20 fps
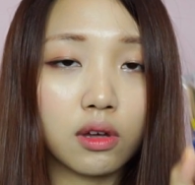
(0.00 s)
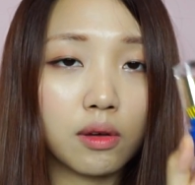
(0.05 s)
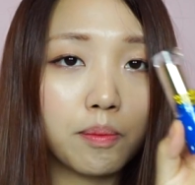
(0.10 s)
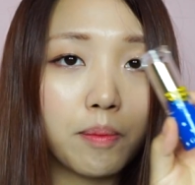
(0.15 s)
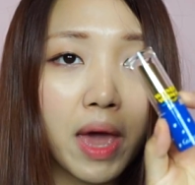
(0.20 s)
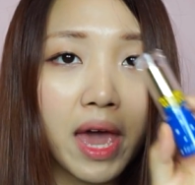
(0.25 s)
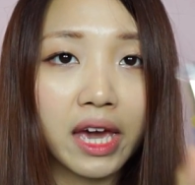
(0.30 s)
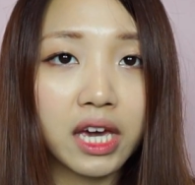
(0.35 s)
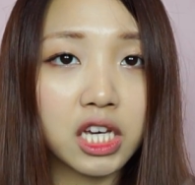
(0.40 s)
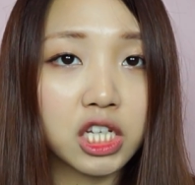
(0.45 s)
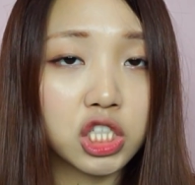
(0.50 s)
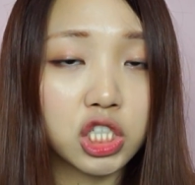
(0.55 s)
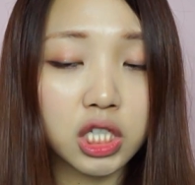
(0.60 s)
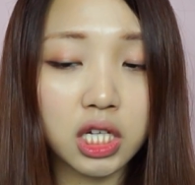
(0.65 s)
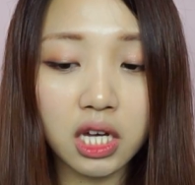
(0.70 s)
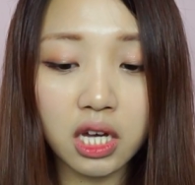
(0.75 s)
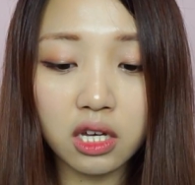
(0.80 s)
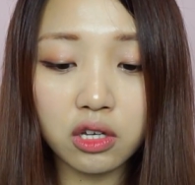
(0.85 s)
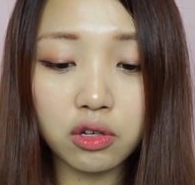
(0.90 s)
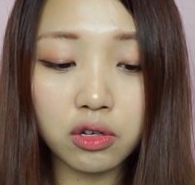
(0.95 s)

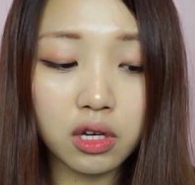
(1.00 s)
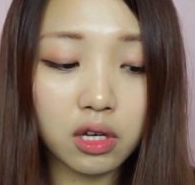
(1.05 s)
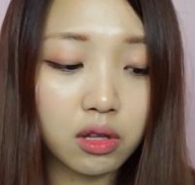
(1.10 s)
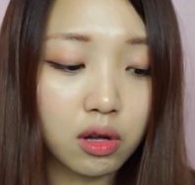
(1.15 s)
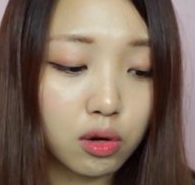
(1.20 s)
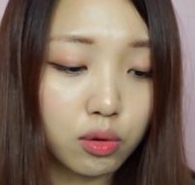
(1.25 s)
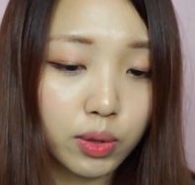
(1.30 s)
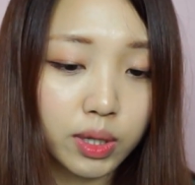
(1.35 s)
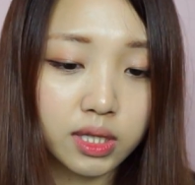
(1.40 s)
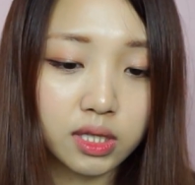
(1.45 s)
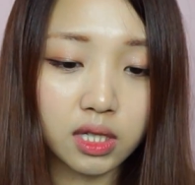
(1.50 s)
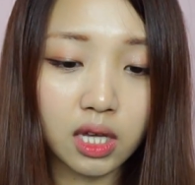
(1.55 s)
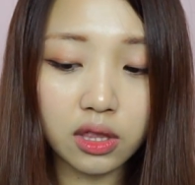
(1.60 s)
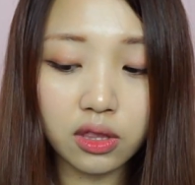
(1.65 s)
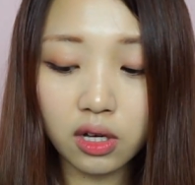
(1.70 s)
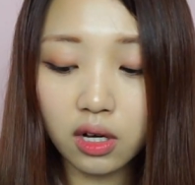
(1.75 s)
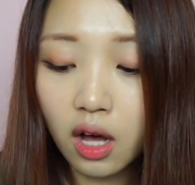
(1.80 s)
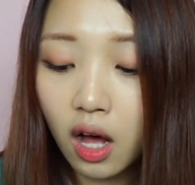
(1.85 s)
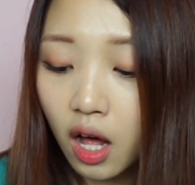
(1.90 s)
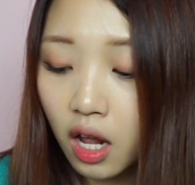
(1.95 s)
packaging, you can always get the
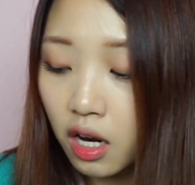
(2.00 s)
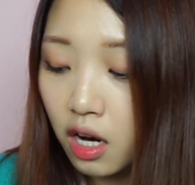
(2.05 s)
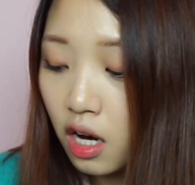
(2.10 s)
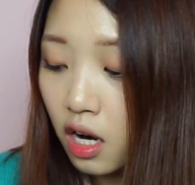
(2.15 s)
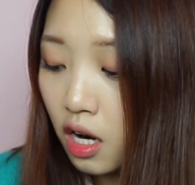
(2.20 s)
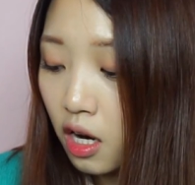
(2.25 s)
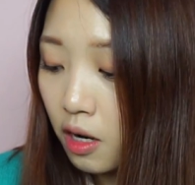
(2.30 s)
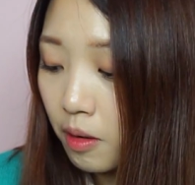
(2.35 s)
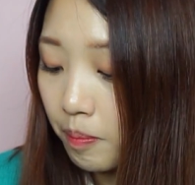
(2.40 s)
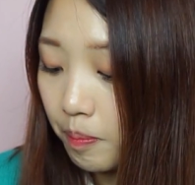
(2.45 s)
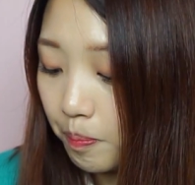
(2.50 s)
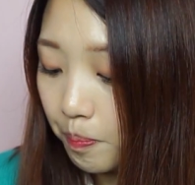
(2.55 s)
color.